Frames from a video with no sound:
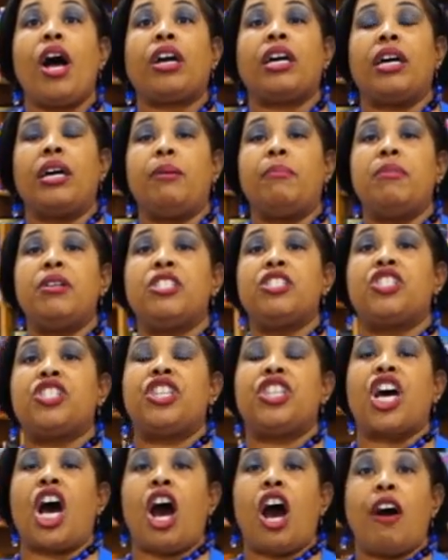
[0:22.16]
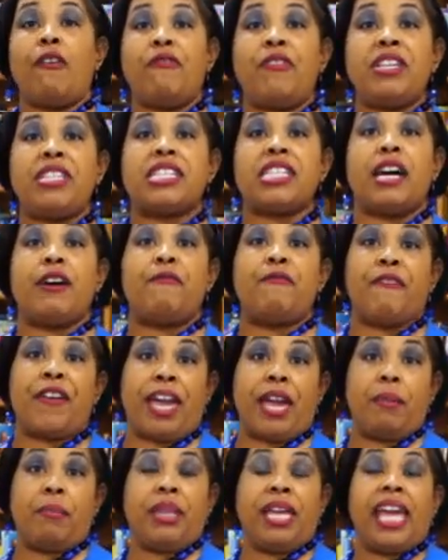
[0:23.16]
Welcome to the Office of
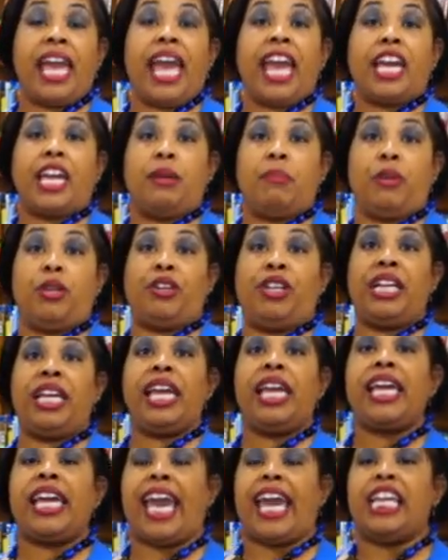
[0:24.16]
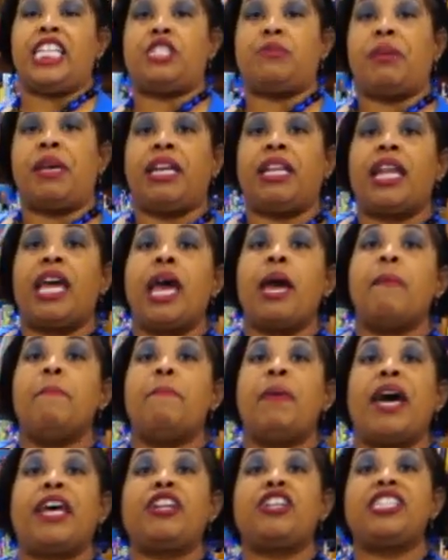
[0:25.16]
Family and Community Engagement
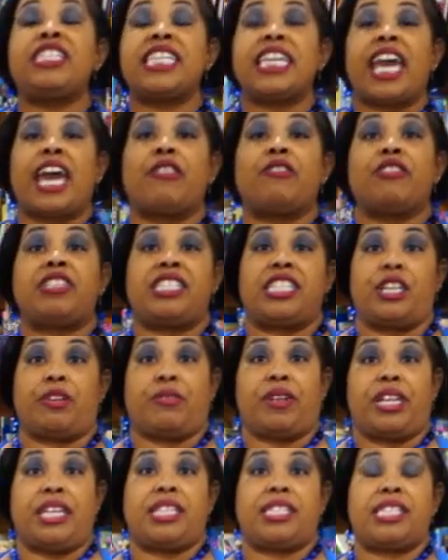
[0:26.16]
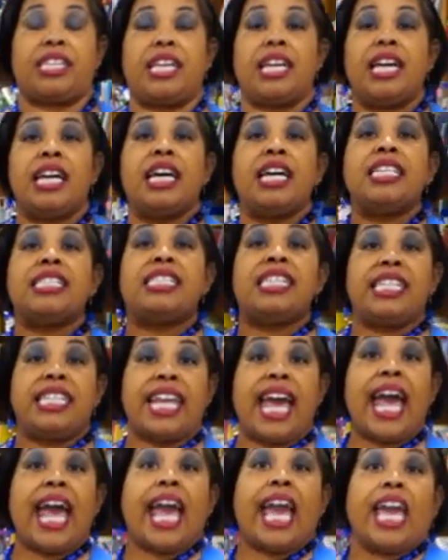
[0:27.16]
Better Together series.
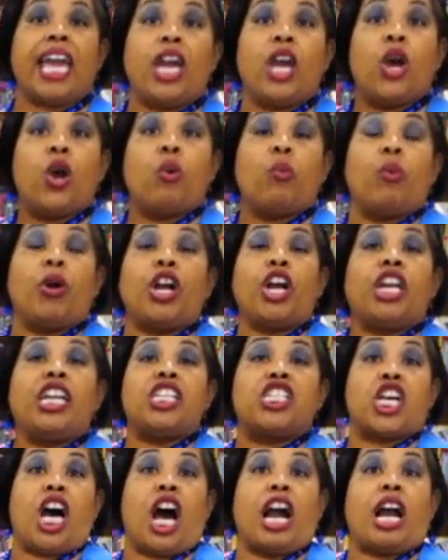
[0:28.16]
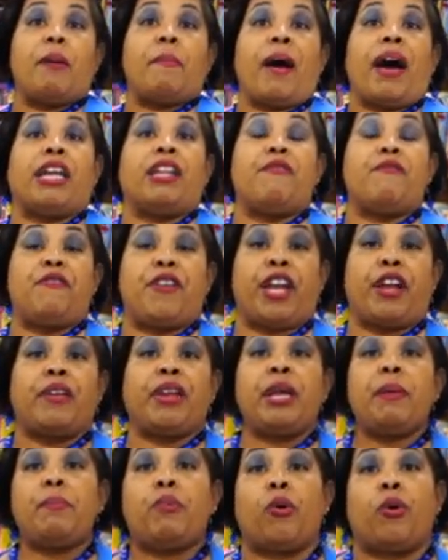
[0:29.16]
Today, we're going to talk about a
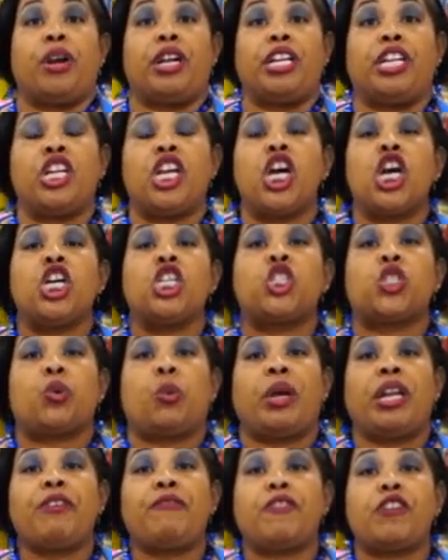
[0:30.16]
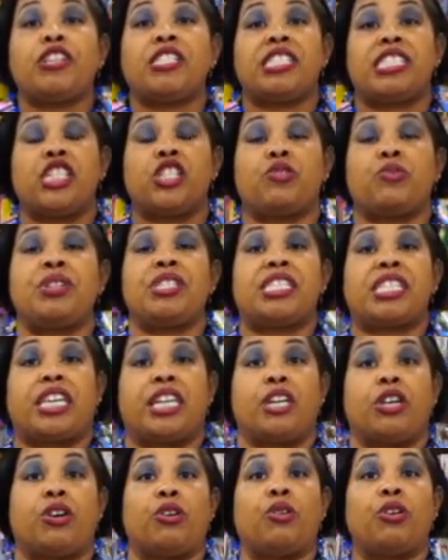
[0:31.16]
very important 21st century
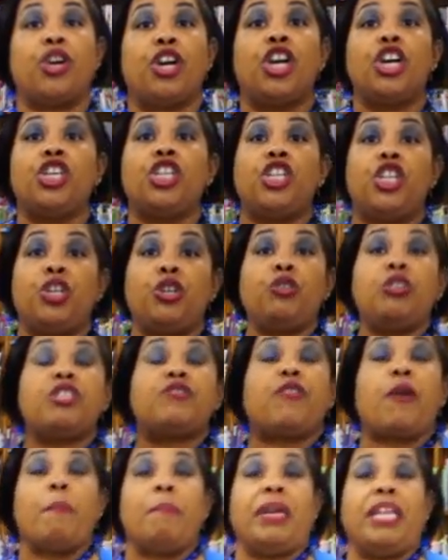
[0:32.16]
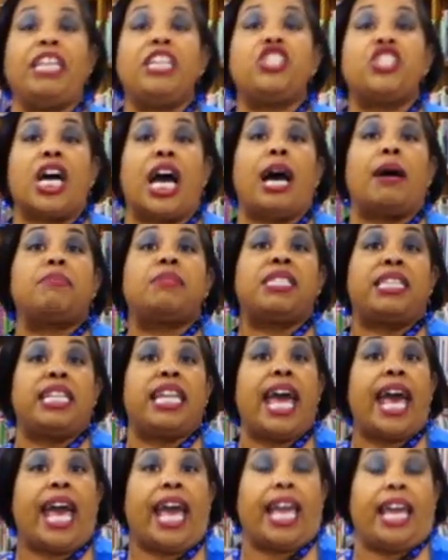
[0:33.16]
skill used for many jobs
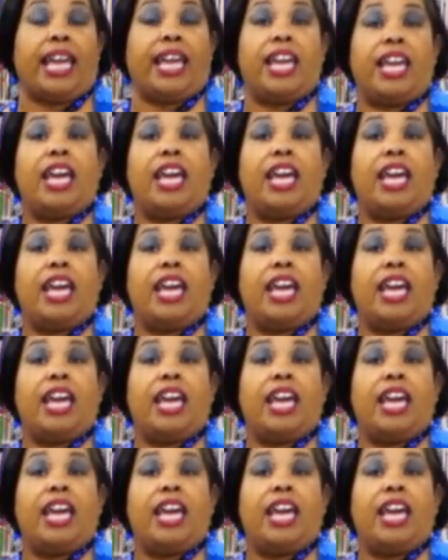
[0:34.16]
today